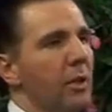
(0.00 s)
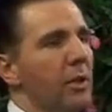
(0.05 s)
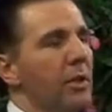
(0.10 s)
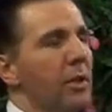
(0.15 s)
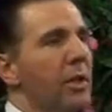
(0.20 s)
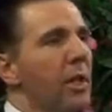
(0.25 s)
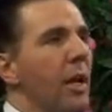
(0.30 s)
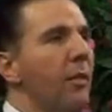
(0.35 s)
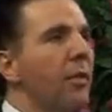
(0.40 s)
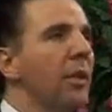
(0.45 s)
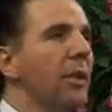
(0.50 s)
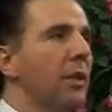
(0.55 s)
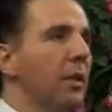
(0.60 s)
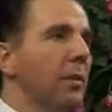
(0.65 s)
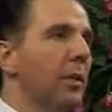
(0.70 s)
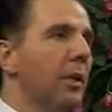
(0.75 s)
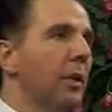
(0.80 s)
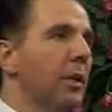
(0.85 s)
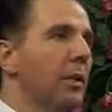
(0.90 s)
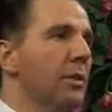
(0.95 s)
And this
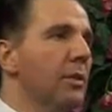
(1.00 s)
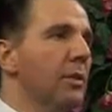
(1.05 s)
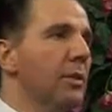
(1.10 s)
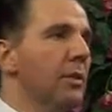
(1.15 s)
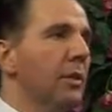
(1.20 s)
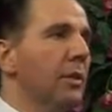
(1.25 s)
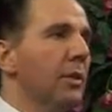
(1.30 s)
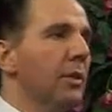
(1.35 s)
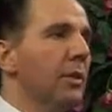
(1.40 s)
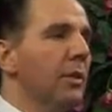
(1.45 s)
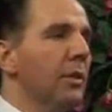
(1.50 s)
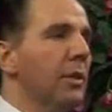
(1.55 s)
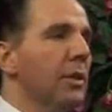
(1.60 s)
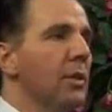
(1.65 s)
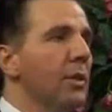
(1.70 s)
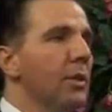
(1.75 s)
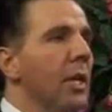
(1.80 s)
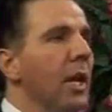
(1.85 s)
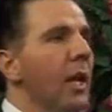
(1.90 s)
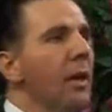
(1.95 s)
definitely means
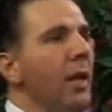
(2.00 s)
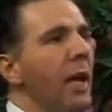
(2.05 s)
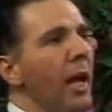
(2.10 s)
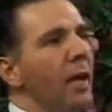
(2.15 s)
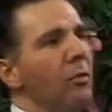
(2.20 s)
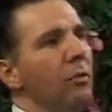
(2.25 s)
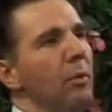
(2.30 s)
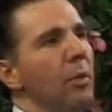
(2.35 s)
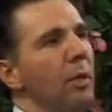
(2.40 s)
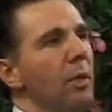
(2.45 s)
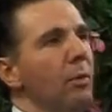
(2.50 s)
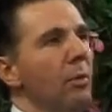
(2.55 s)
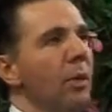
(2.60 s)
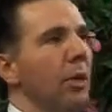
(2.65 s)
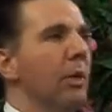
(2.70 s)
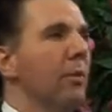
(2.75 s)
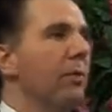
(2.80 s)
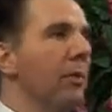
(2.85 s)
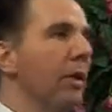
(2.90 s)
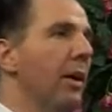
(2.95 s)
the cell had to be
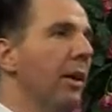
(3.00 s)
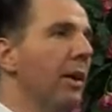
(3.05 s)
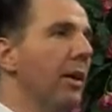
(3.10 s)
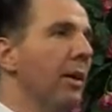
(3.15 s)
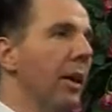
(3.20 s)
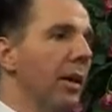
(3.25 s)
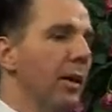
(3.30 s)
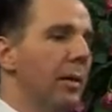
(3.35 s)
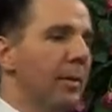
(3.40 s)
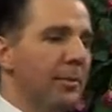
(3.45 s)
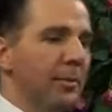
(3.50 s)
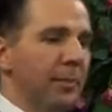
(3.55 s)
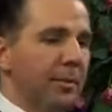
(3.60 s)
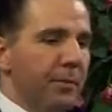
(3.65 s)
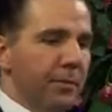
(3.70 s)
created by Allah.